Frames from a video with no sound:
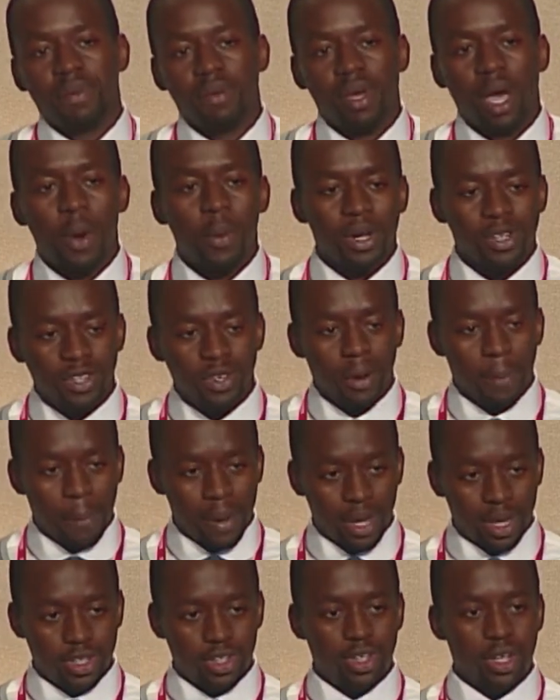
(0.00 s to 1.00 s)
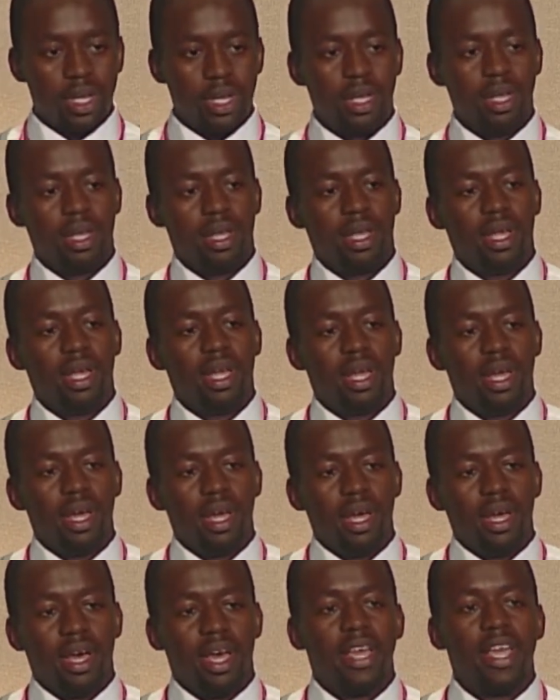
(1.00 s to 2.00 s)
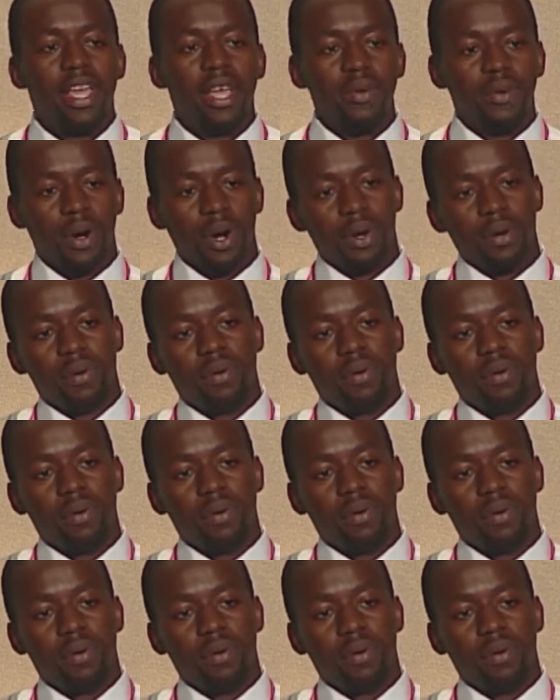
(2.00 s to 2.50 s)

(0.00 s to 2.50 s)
I want you to picture a hero.